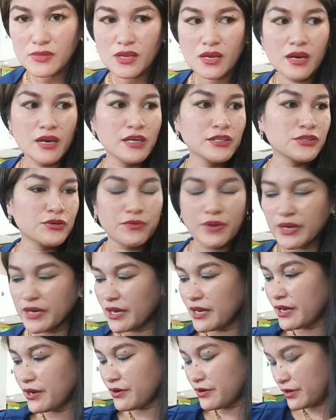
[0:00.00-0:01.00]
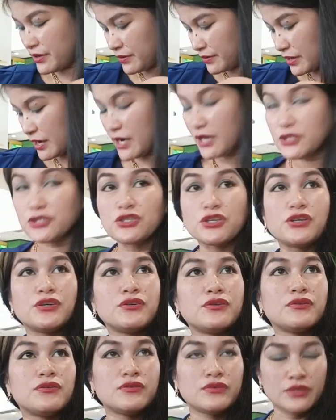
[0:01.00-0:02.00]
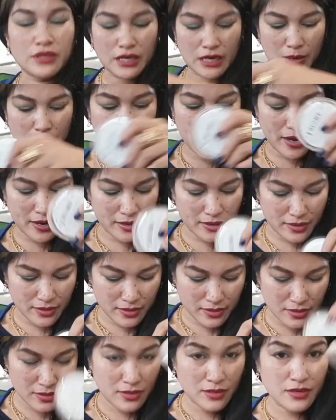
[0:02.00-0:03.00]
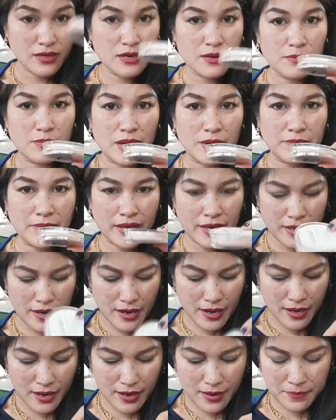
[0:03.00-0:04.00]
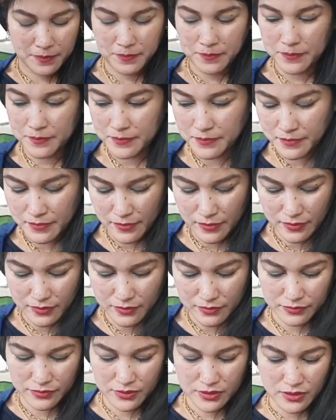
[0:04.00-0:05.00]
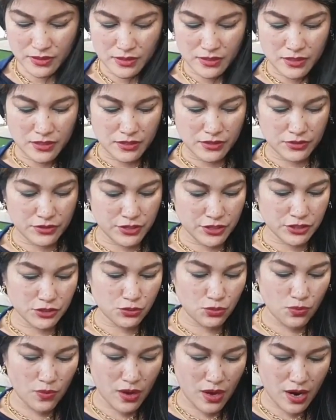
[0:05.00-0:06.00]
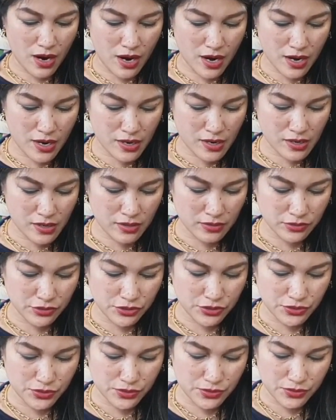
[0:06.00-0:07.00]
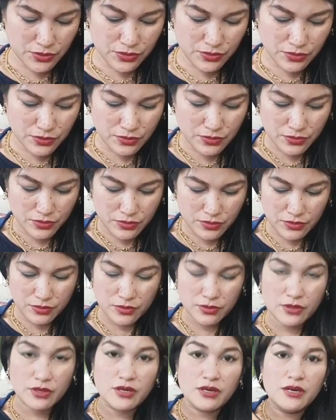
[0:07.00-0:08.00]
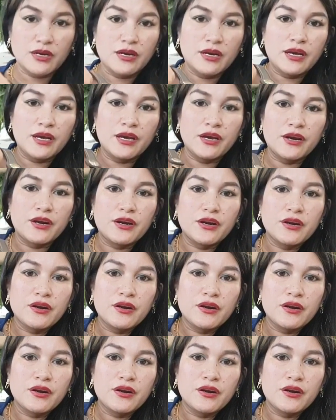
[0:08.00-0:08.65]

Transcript: it's already here. The lechon, the bag. My makeup. There's 1, 2. I can finish here.